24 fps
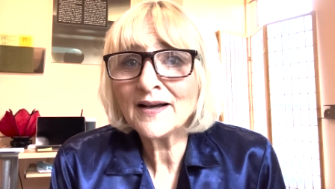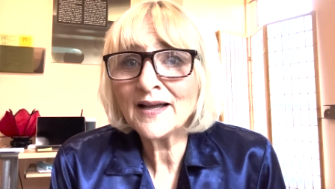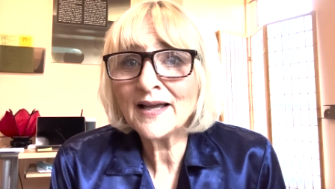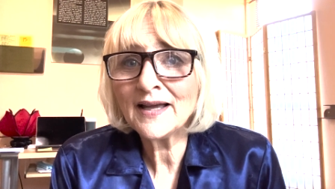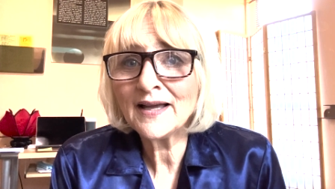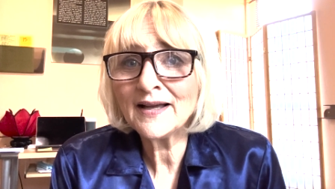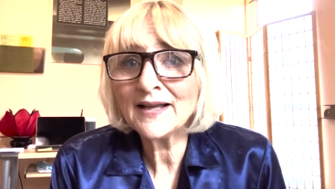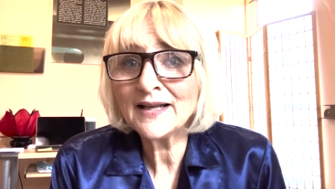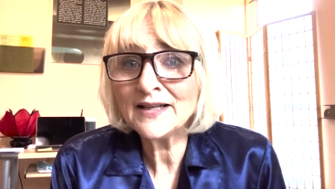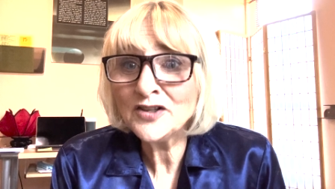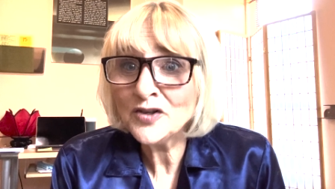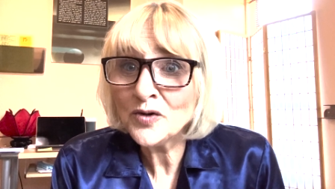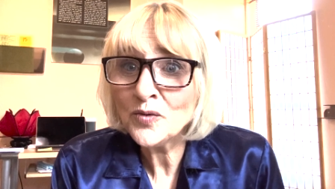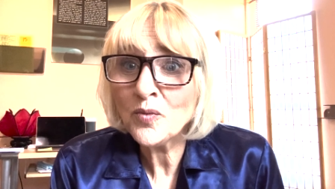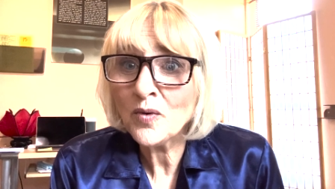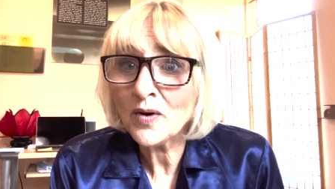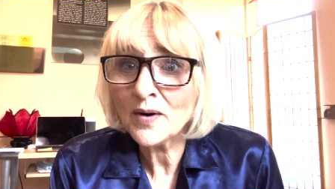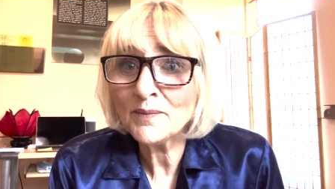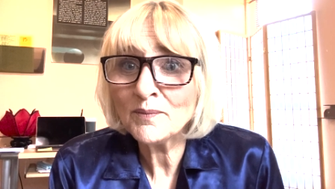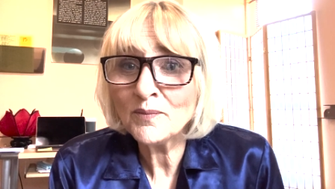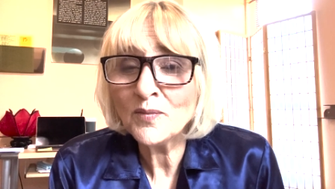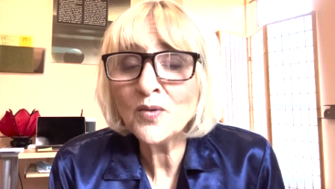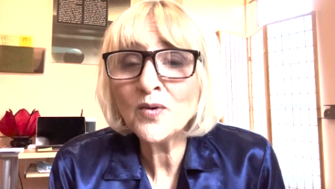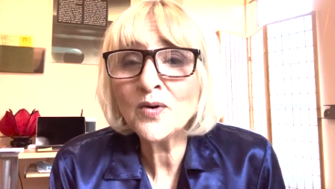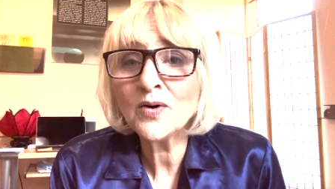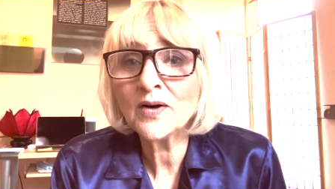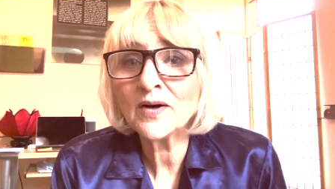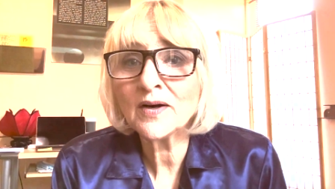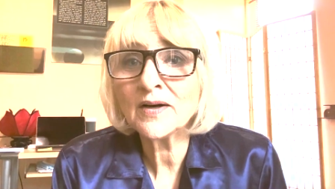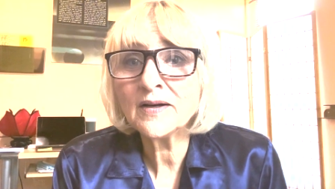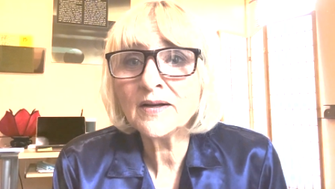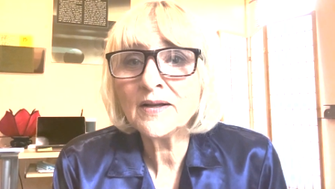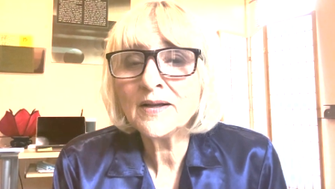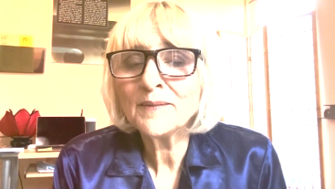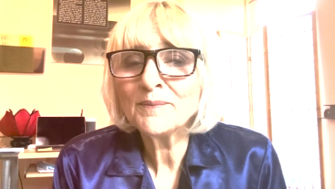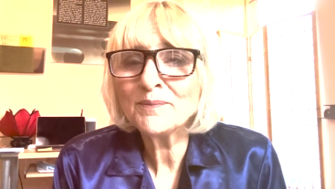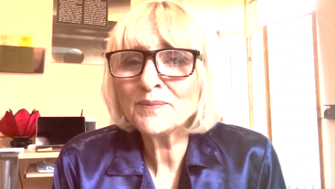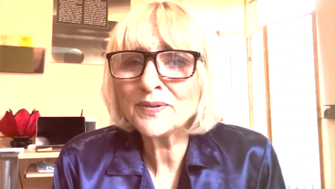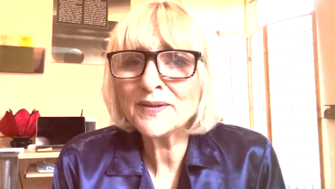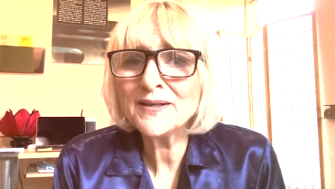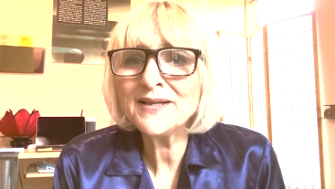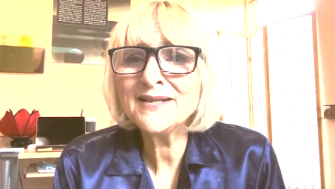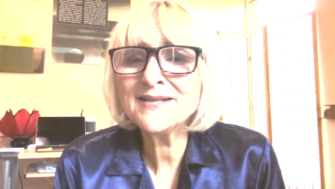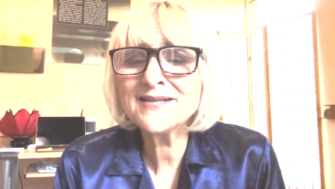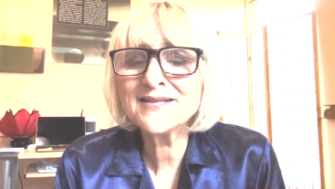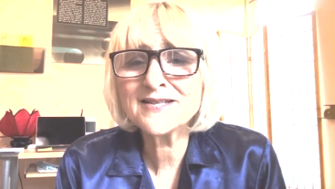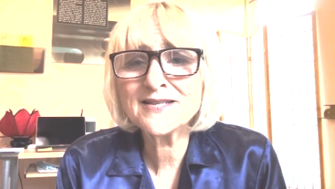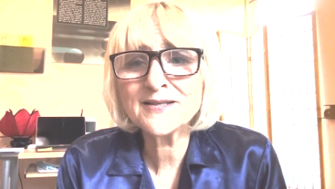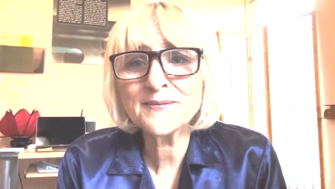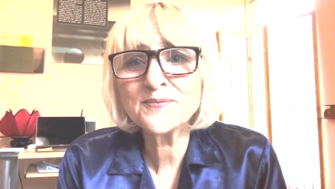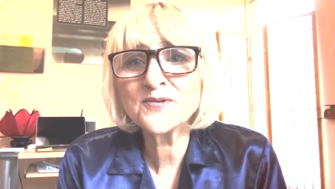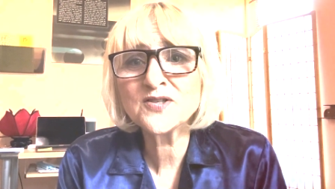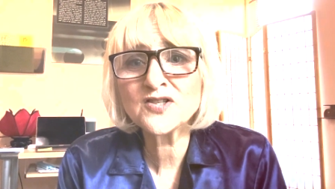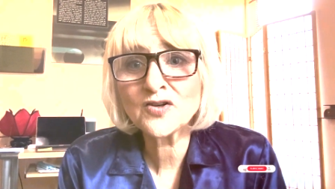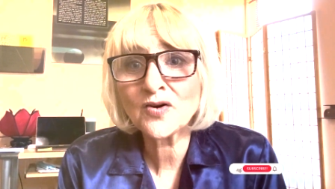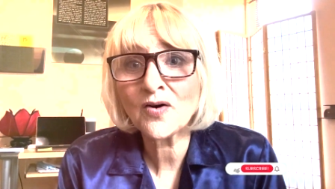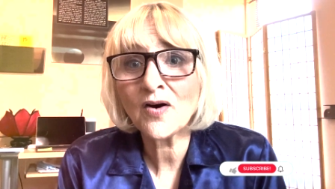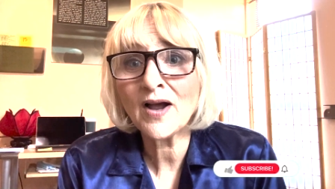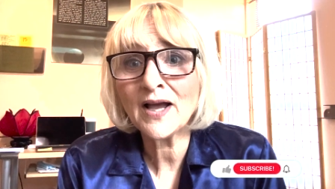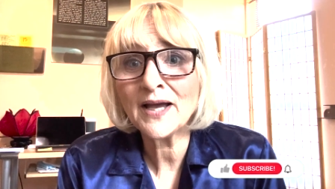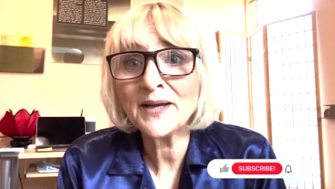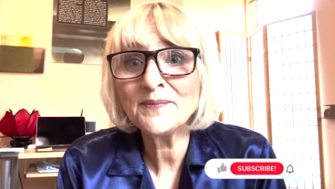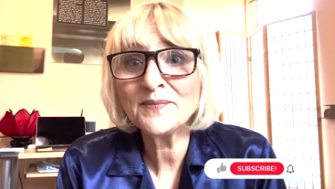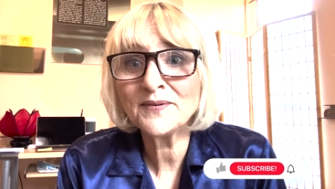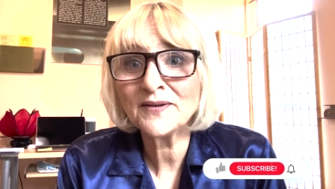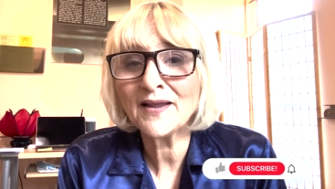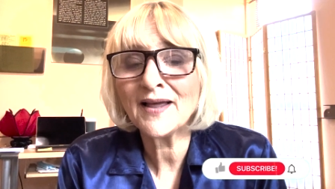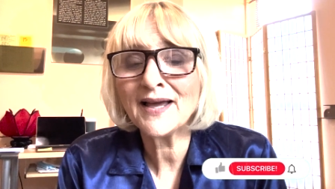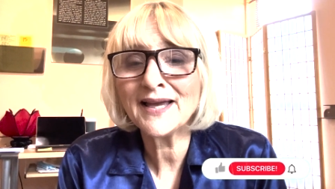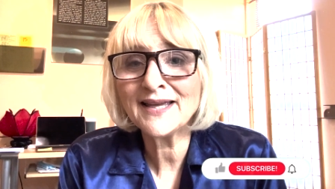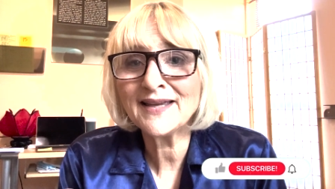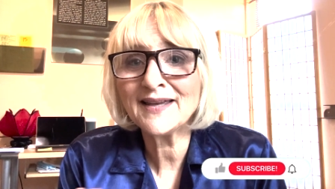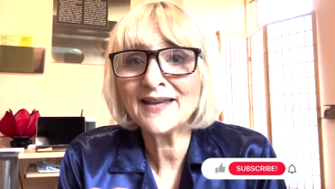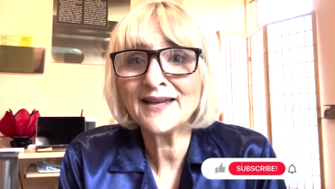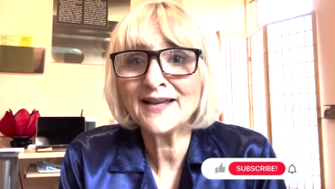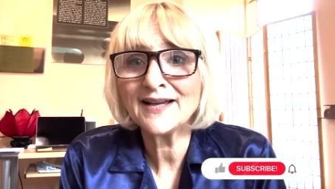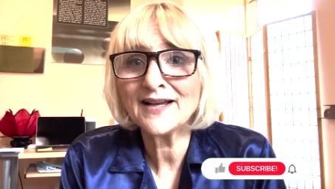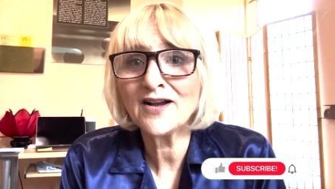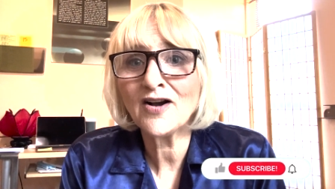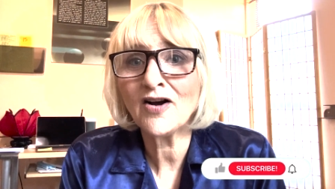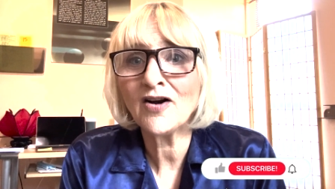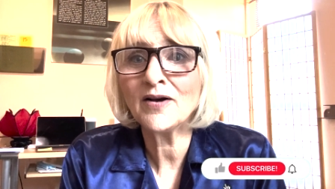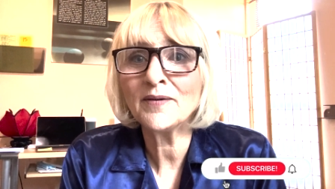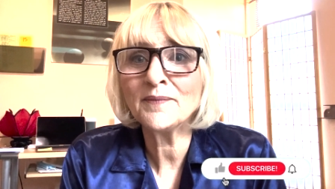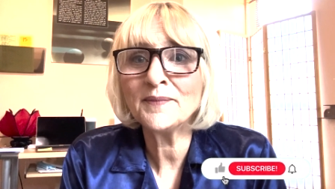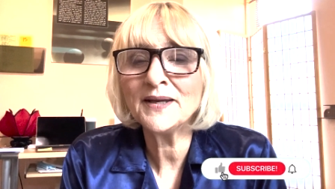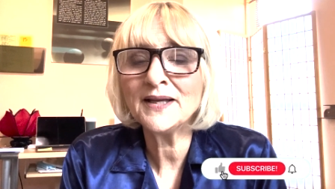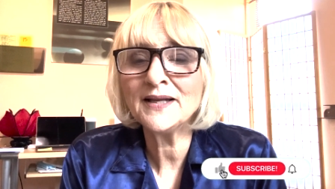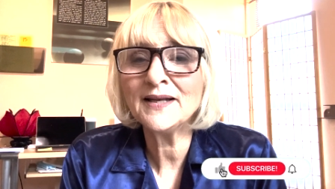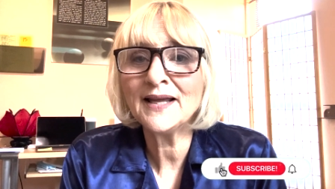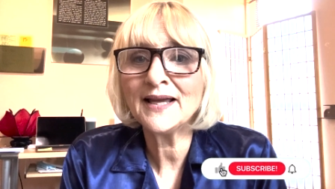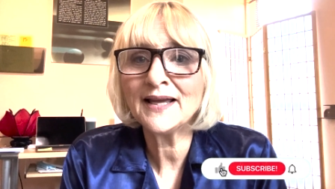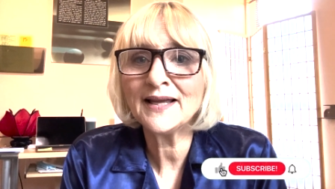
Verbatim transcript: and you want more, please subscribe, like, and comment.